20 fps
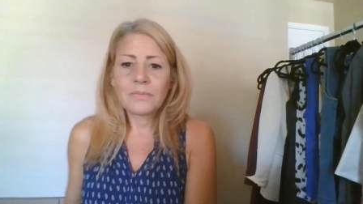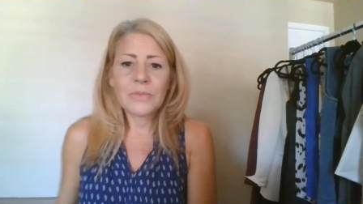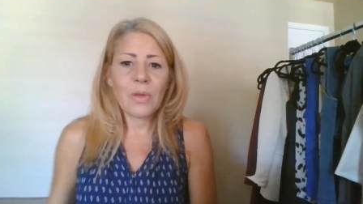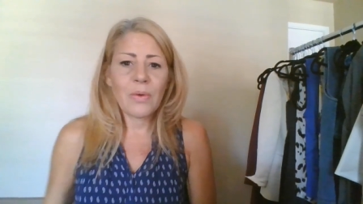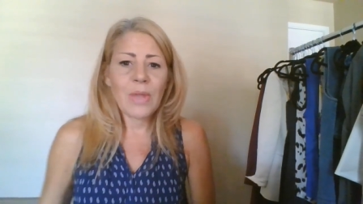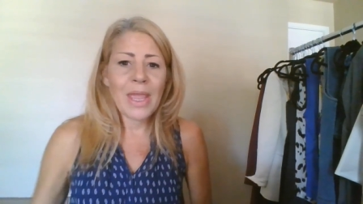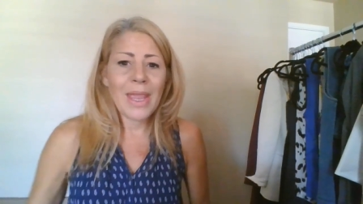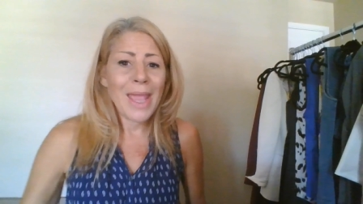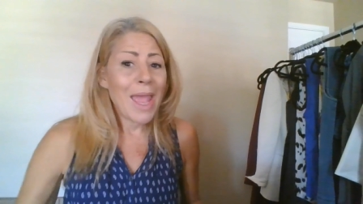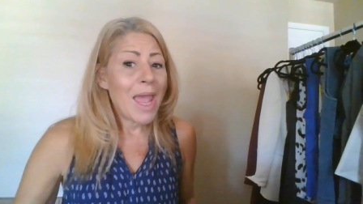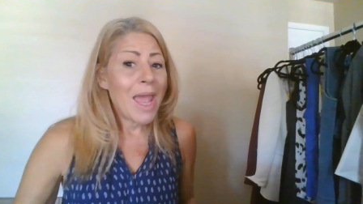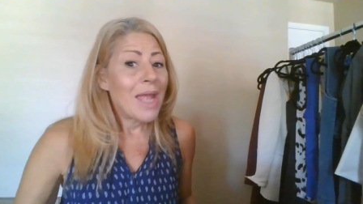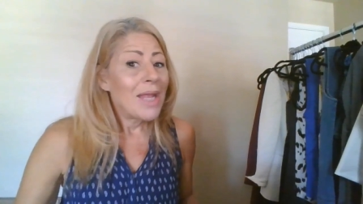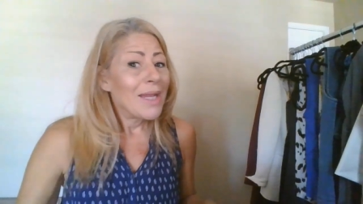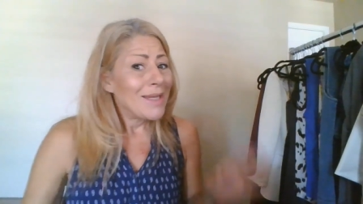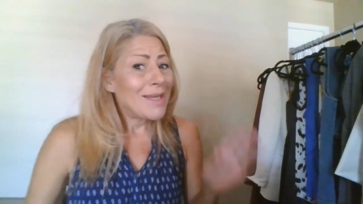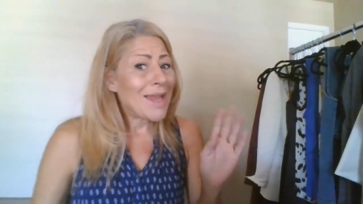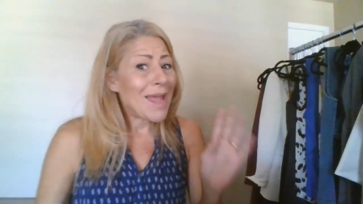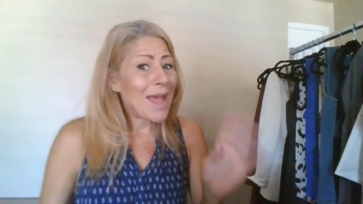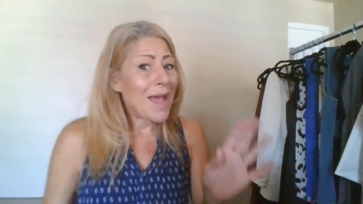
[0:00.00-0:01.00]
Okay.
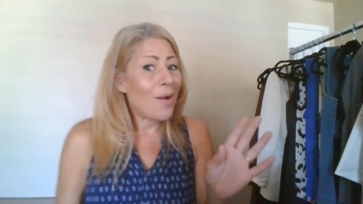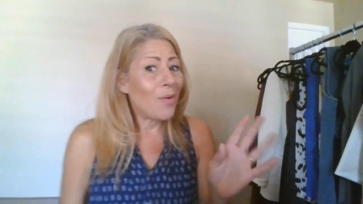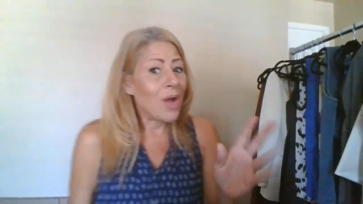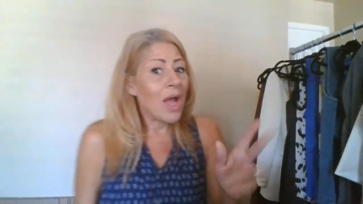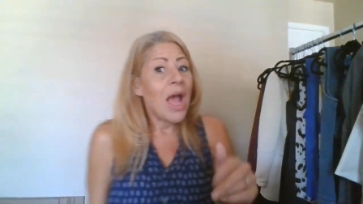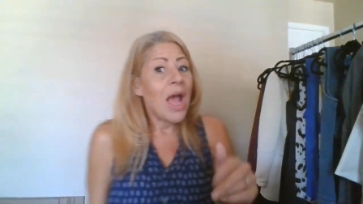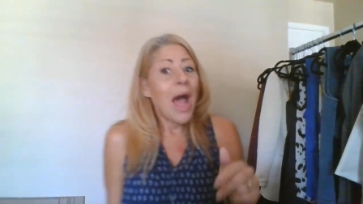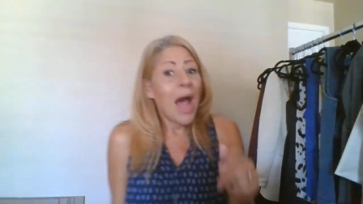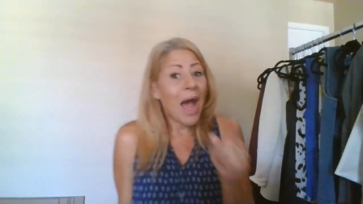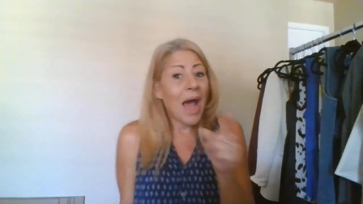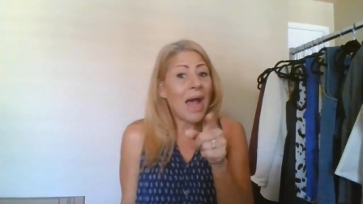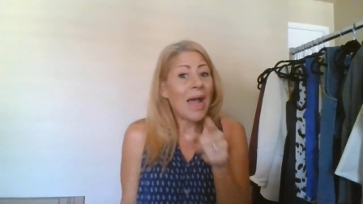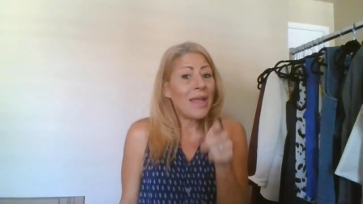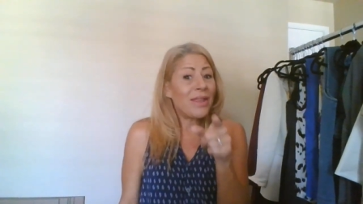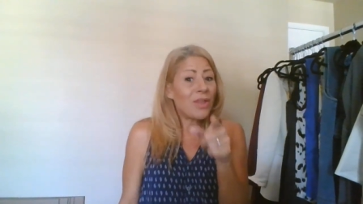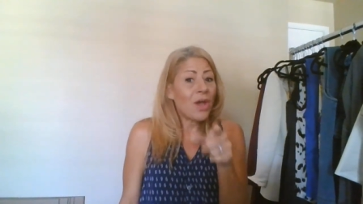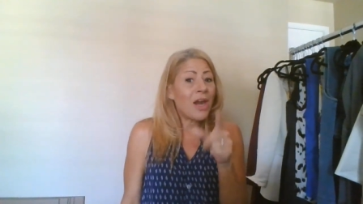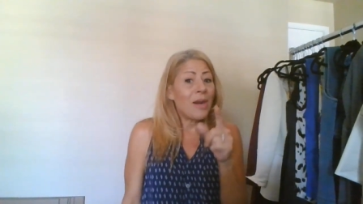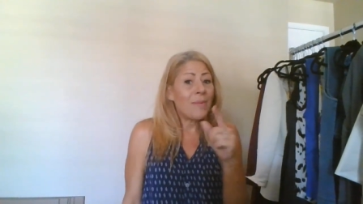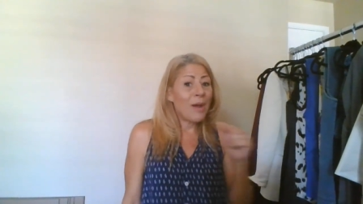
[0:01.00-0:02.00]
Now,
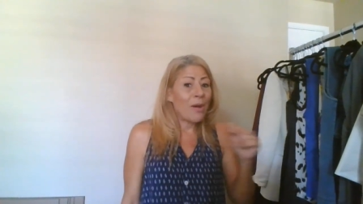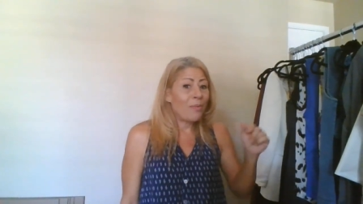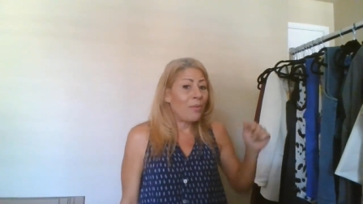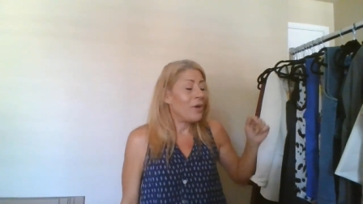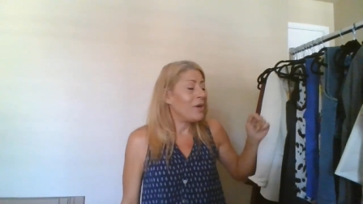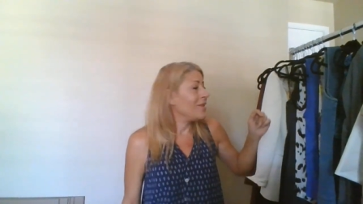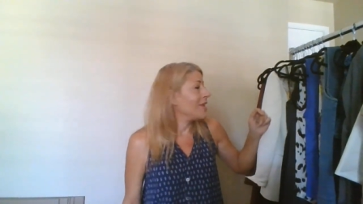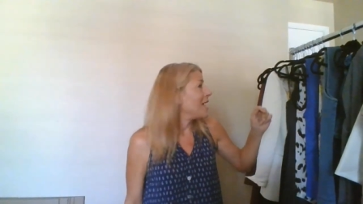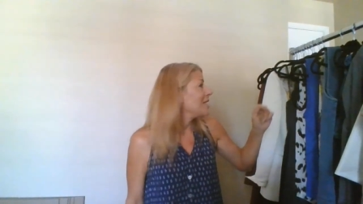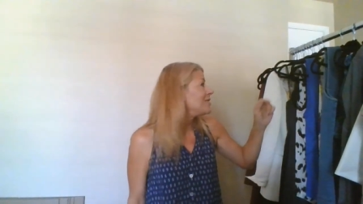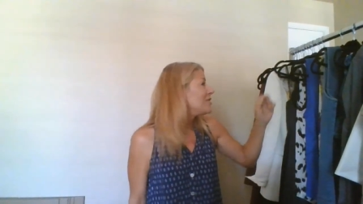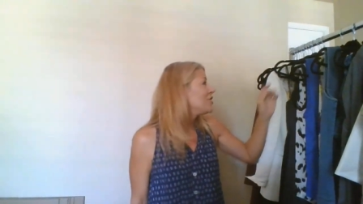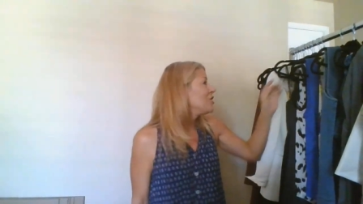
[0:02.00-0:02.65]
I thought about putting that